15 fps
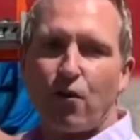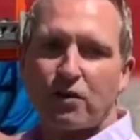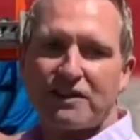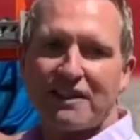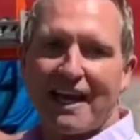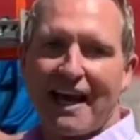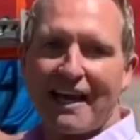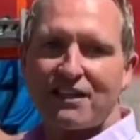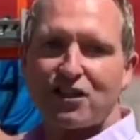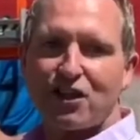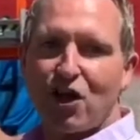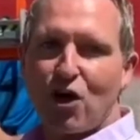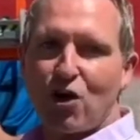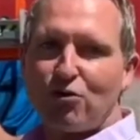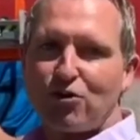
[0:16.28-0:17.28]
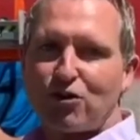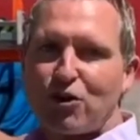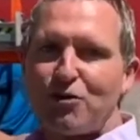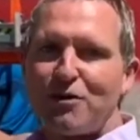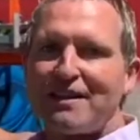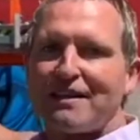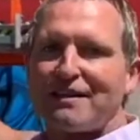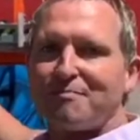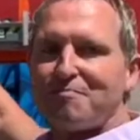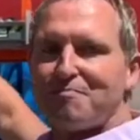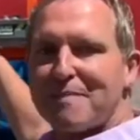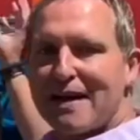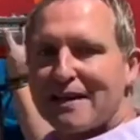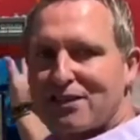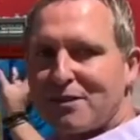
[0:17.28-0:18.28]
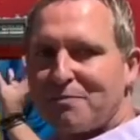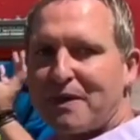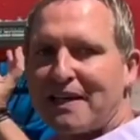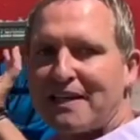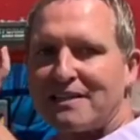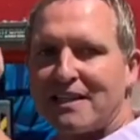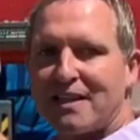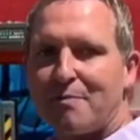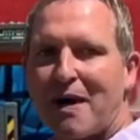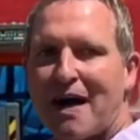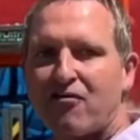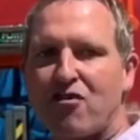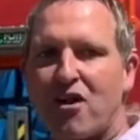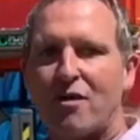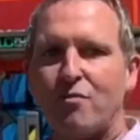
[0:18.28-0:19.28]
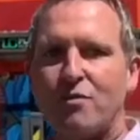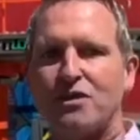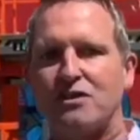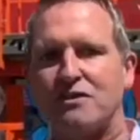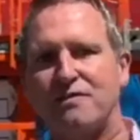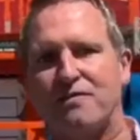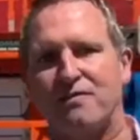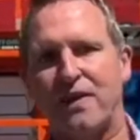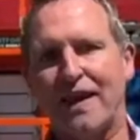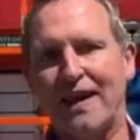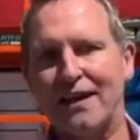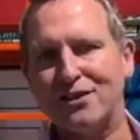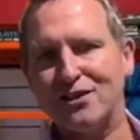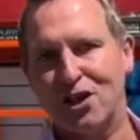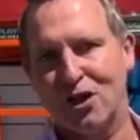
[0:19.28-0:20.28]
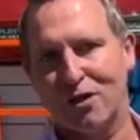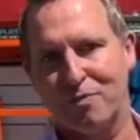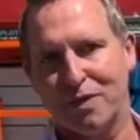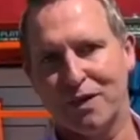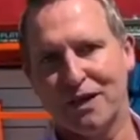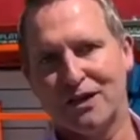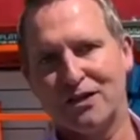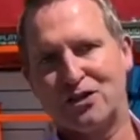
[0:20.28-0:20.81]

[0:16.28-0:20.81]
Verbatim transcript: forty-eight, who's doing this masterpiece in the background, which is a fingers up